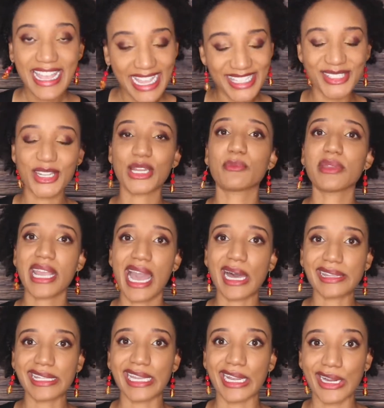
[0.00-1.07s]
is going to be
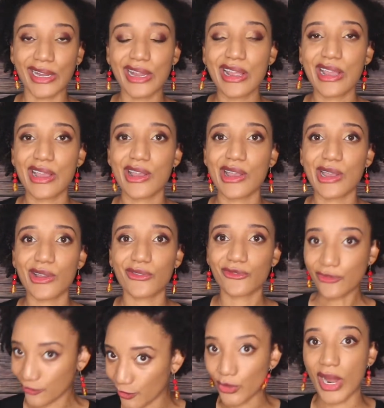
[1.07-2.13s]
out there
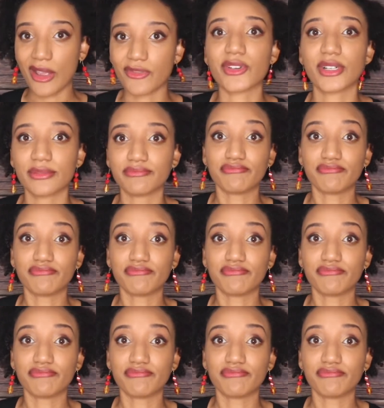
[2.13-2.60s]
forever.